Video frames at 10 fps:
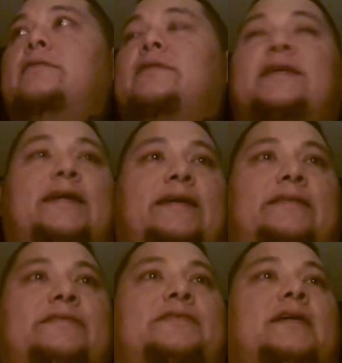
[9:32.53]
the
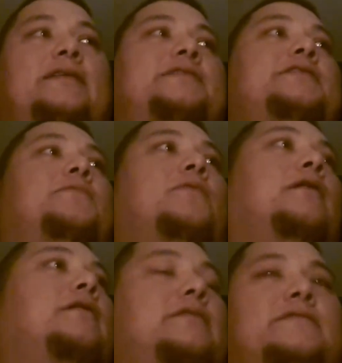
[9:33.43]
kids, and she
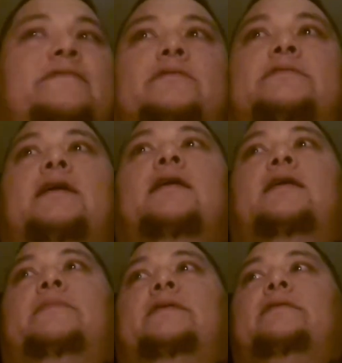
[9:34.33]
works full
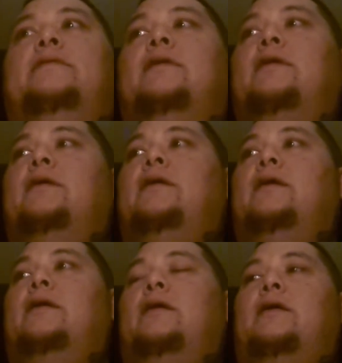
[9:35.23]
time, and
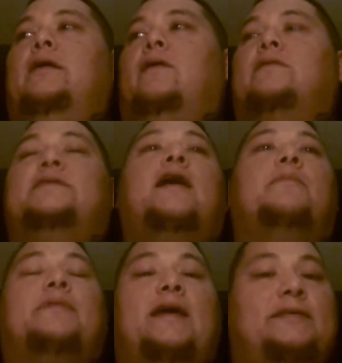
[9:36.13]
on
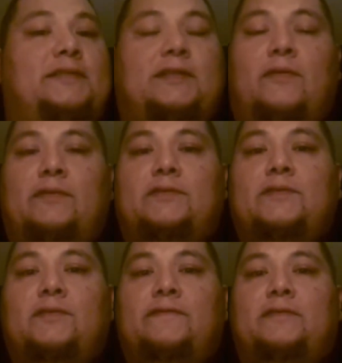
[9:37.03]
top of that, she's going to
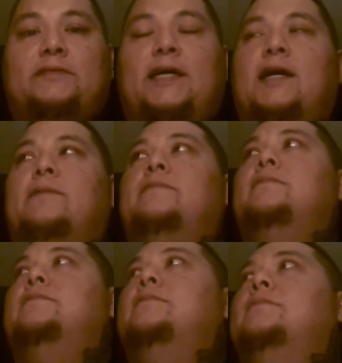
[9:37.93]
school full time.
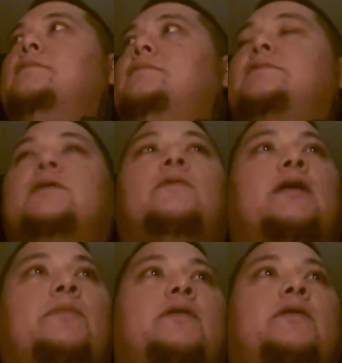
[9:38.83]
So when I'm